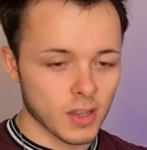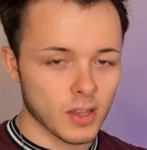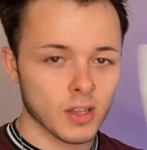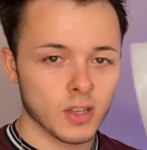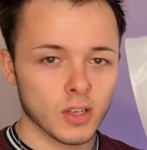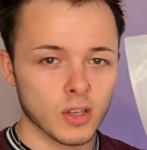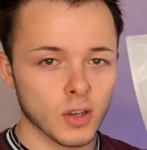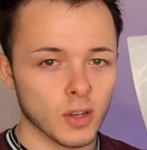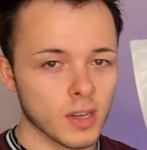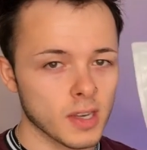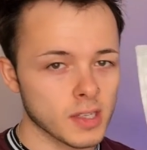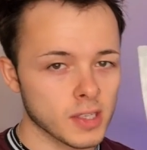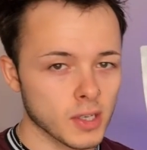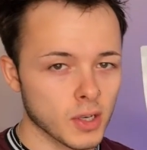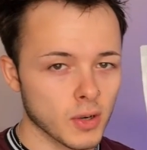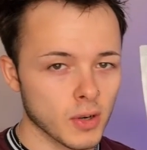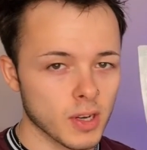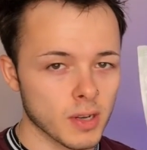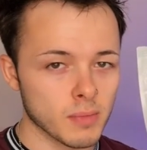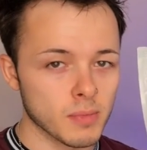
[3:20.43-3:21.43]
Cookies and
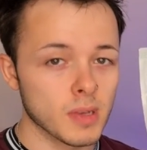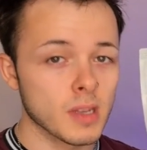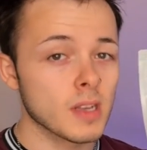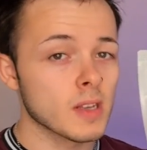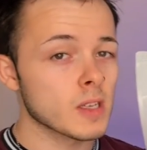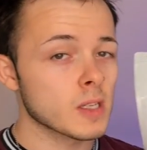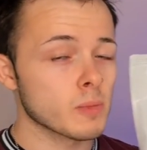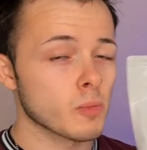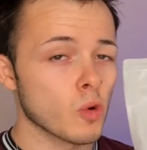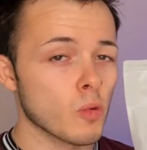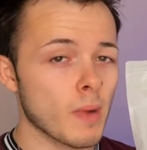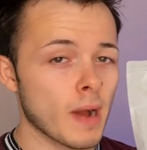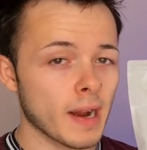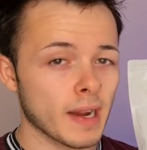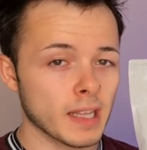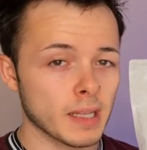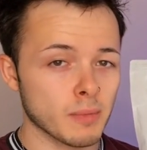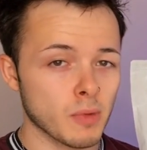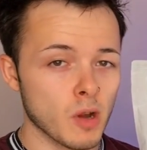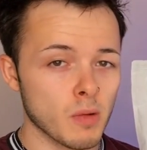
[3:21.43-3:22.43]
cream. Small bag
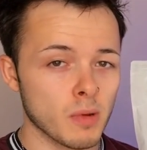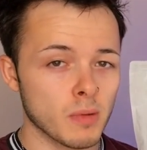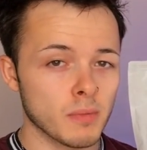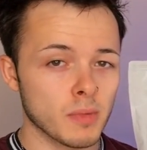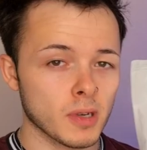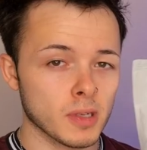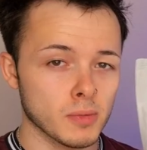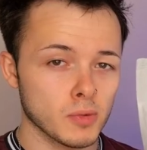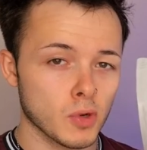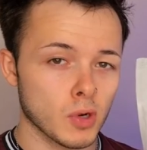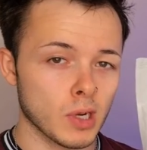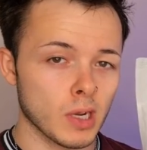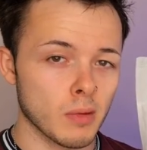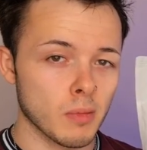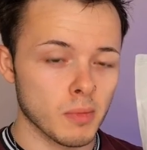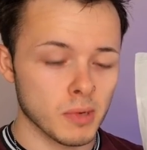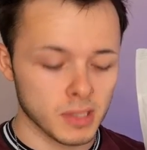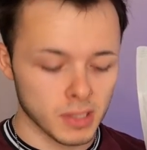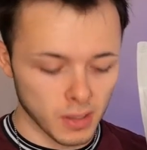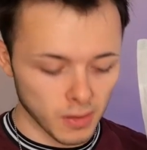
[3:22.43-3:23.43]
at the moment because I'm trying to limit
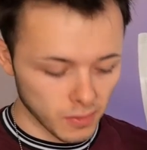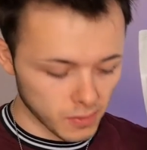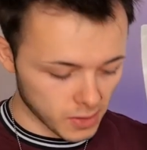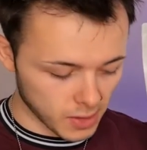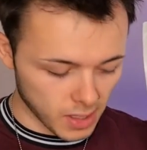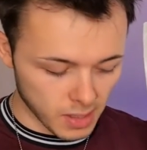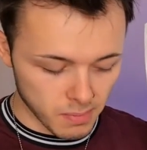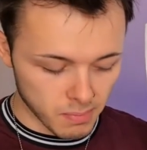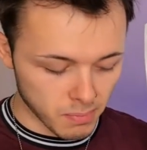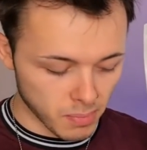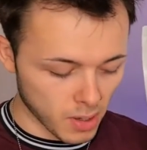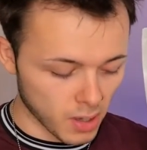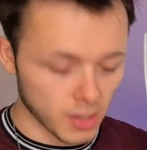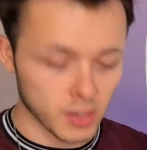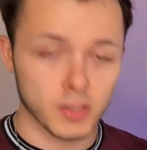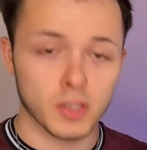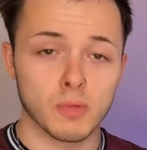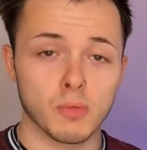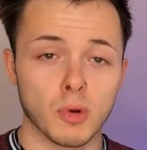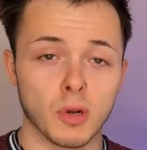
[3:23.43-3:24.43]
myself because I keep buying
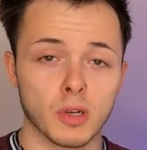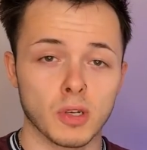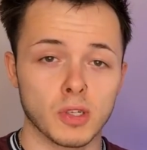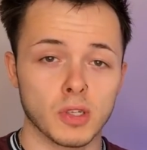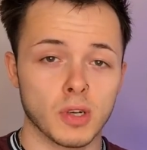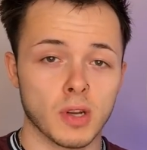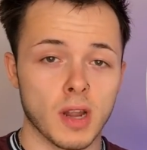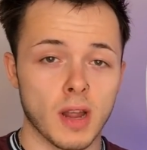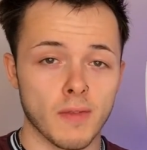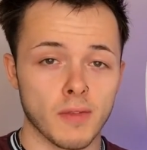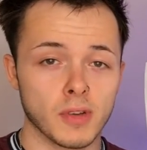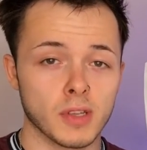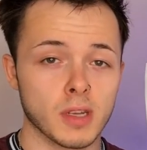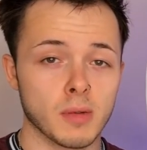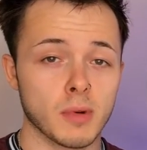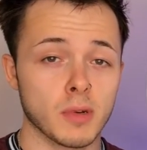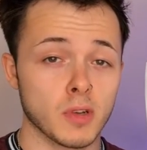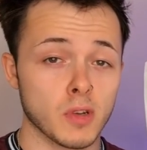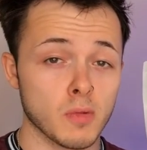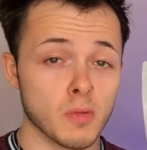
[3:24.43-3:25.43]
too much every time
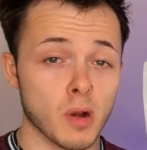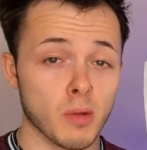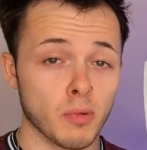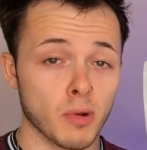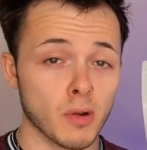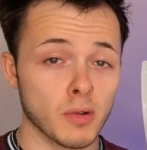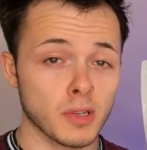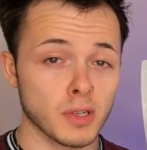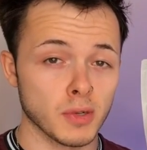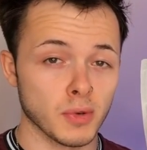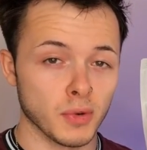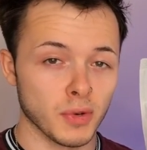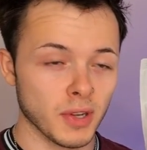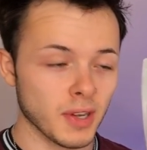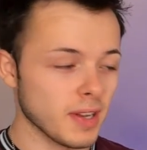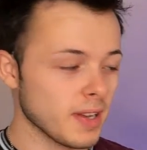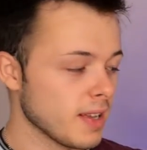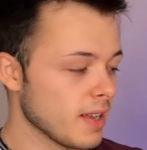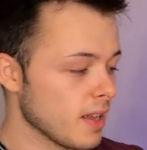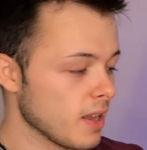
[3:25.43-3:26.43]
I do my protein order.
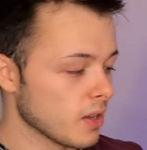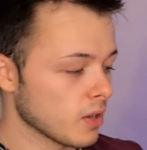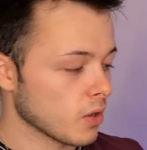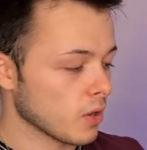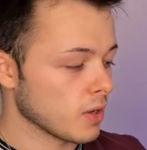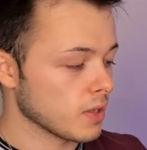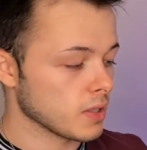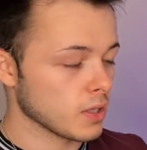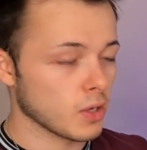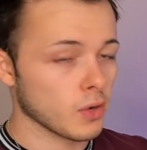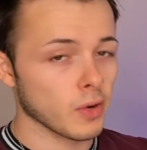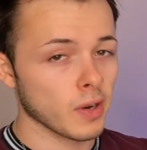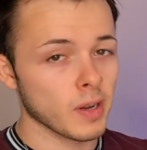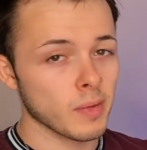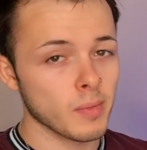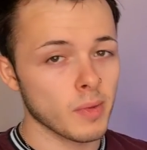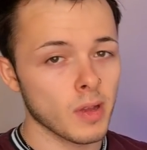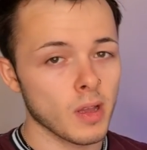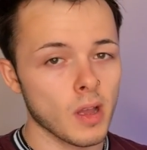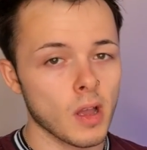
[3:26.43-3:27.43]
Cookies and
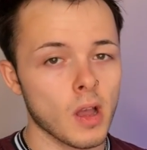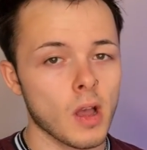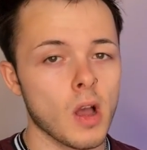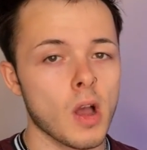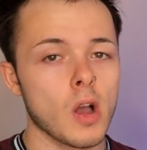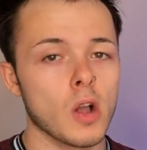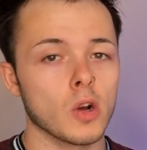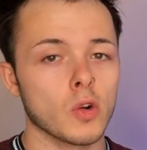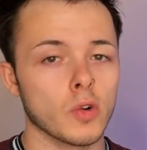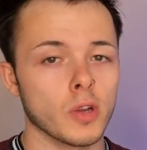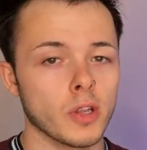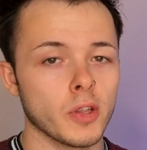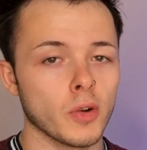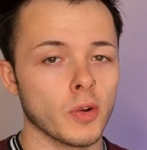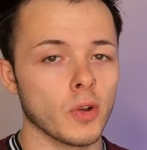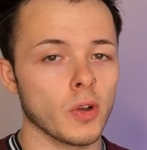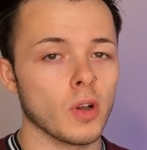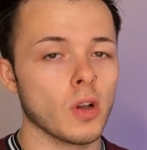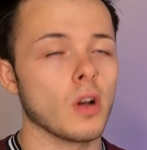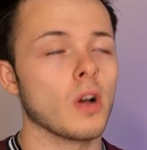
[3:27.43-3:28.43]
cream, Greek
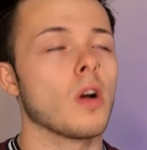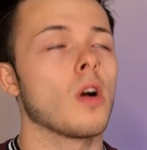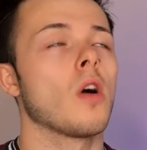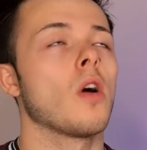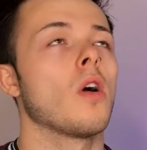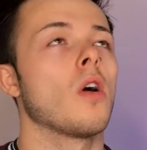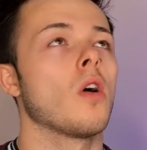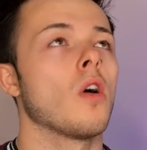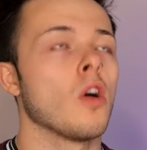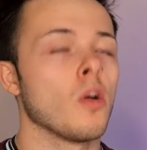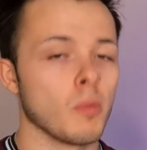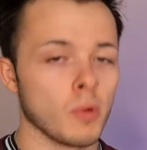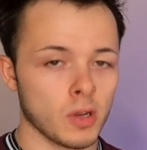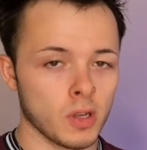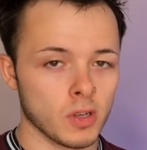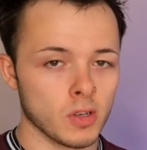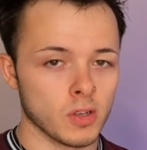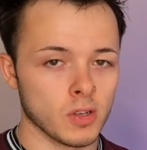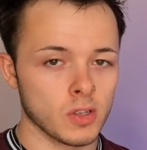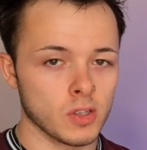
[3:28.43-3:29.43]
yogurt. Oh my
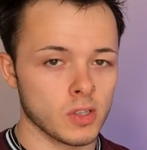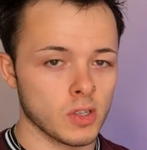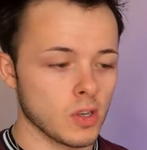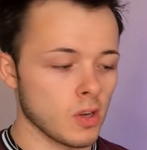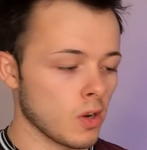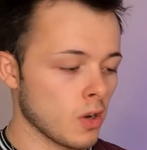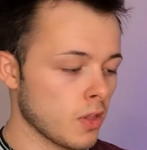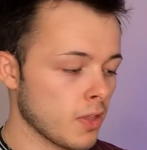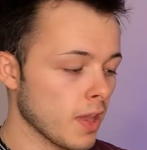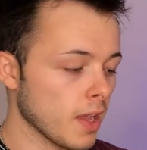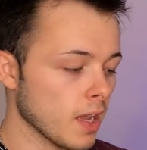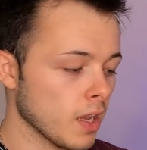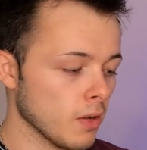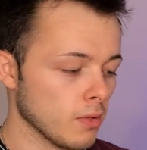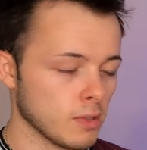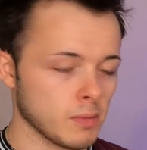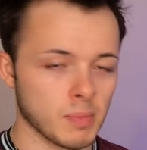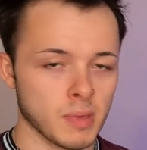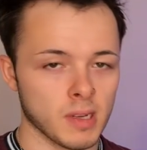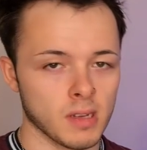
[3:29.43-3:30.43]
goodness. You'd think it
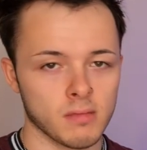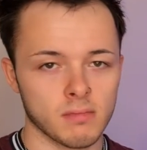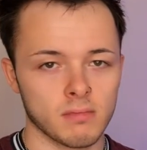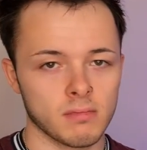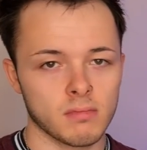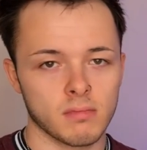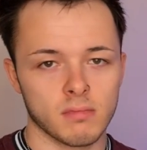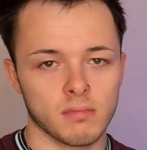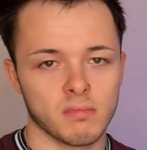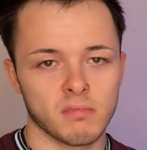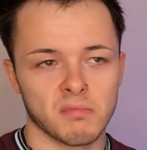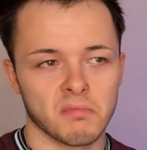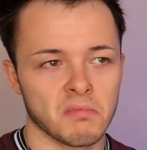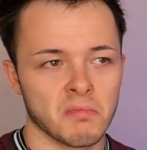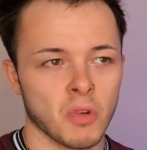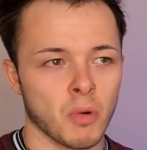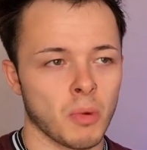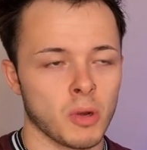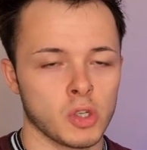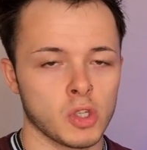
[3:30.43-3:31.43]
would be
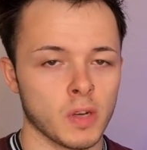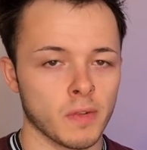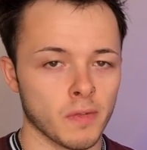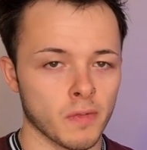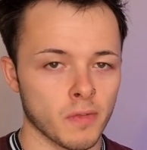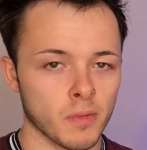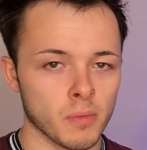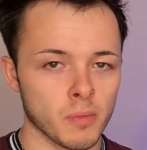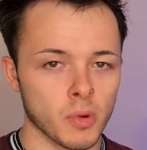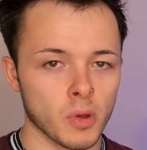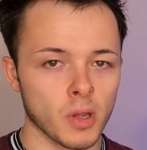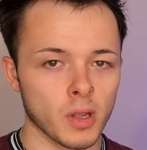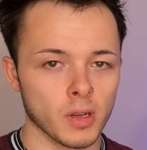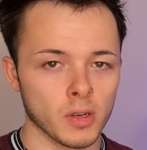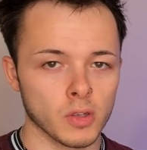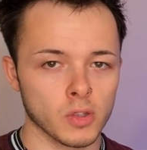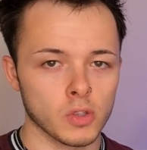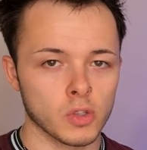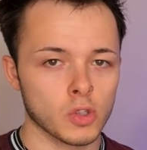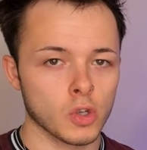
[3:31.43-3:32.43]
not much different from
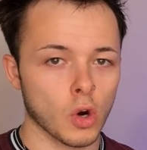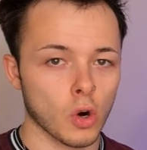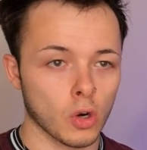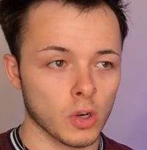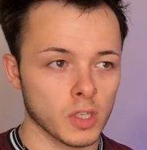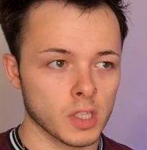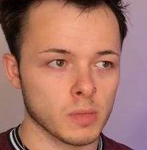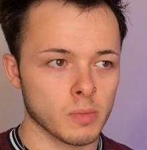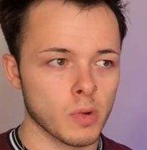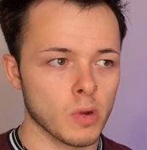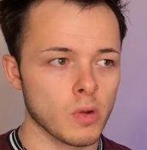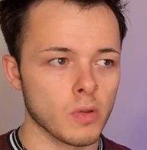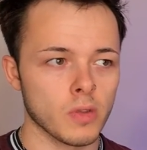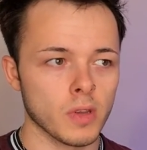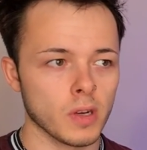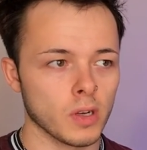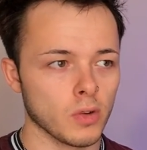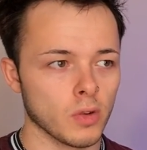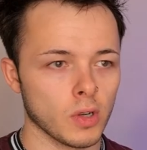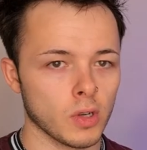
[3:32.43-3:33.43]
putting chocolate smooth
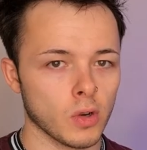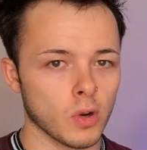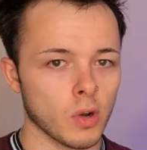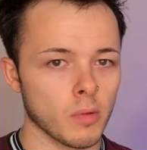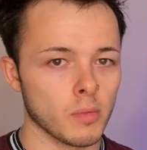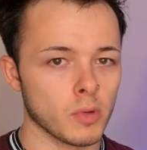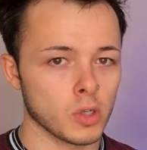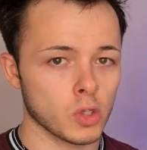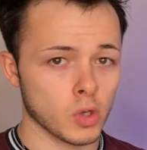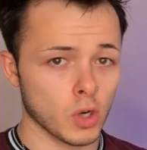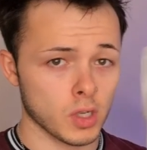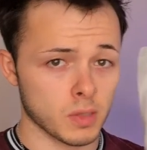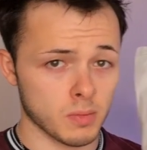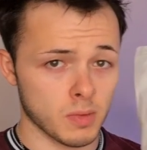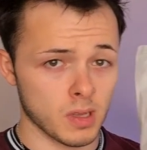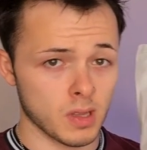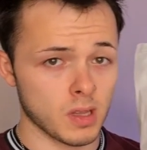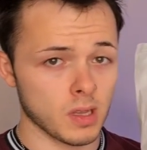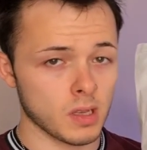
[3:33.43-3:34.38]
in Greek yogurt, but trust me,